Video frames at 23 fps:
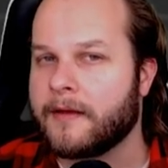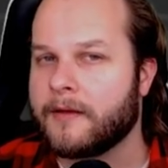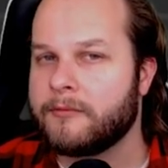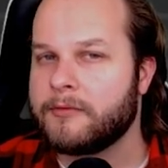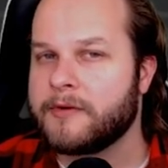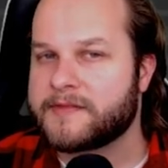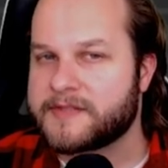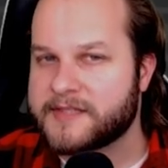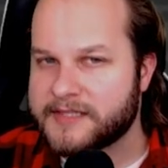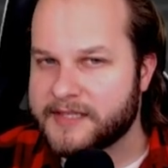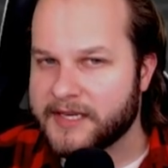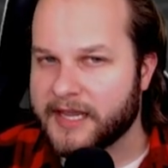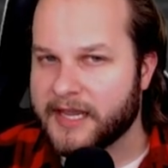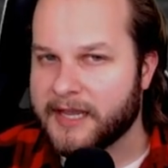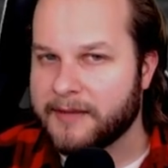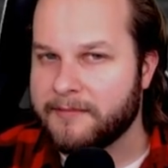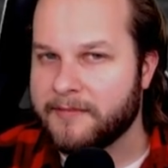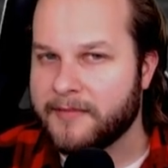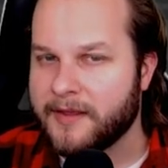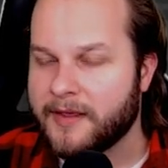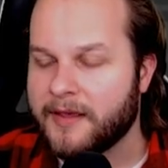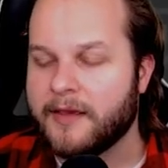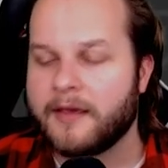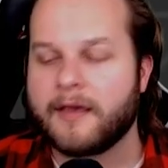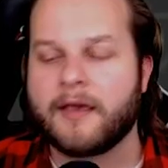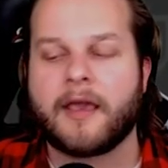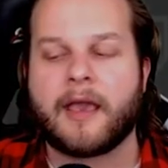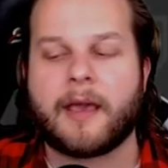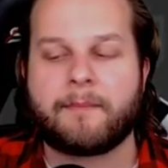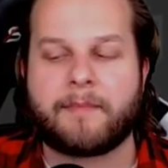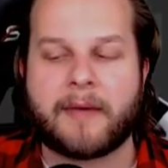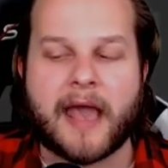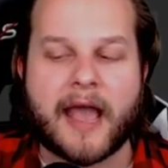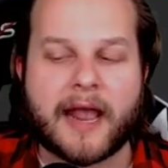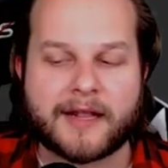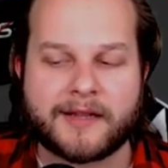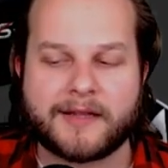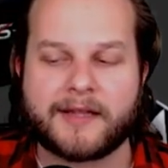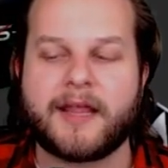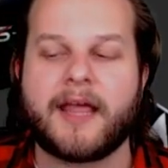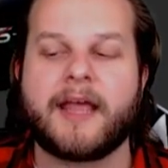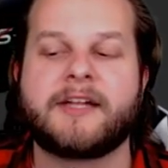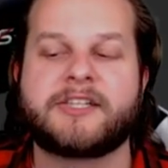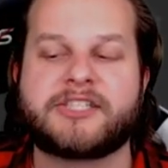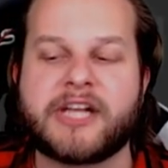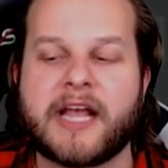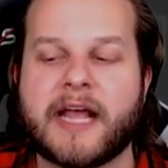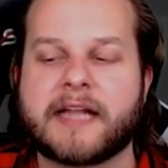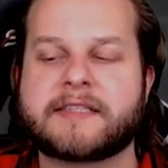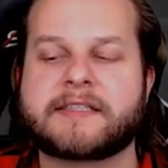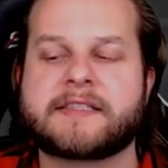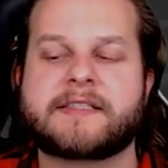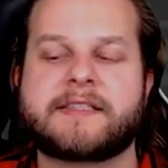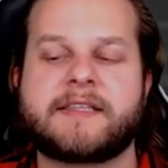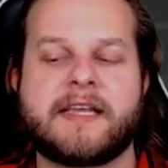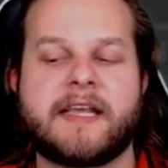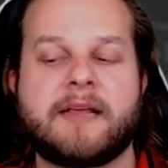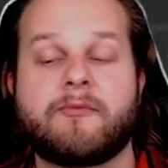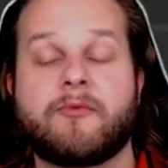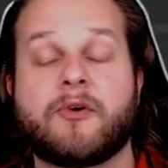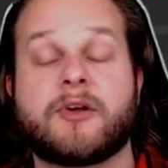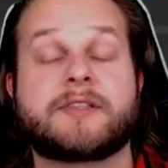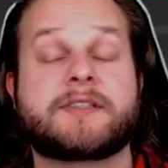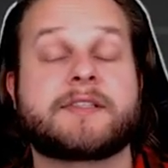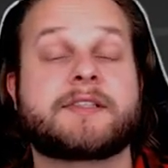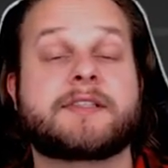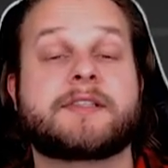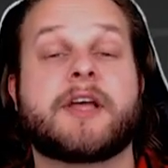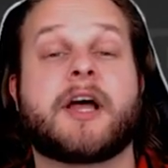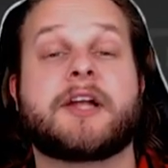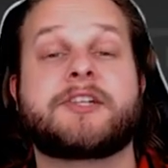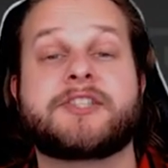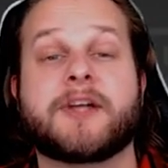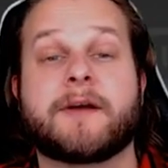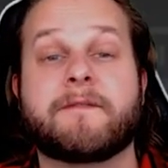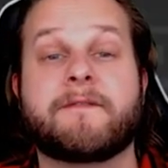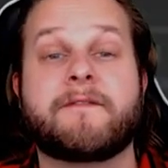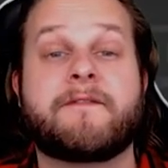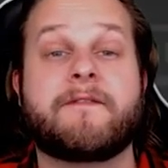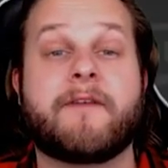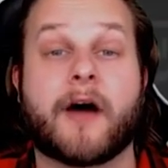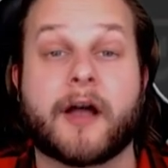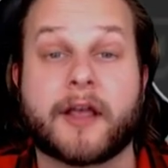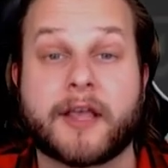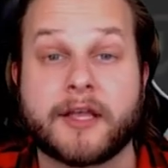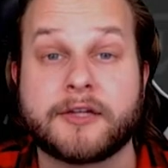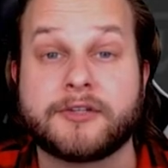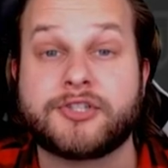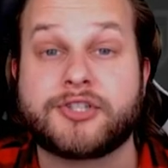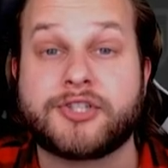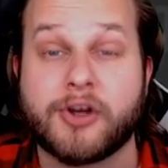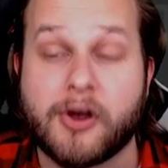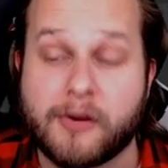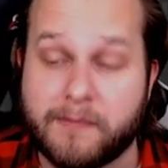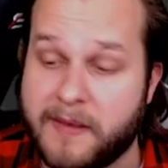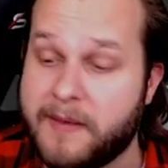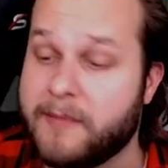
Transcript: with Steam and back in the day, chat, Steam was such a fucking joke.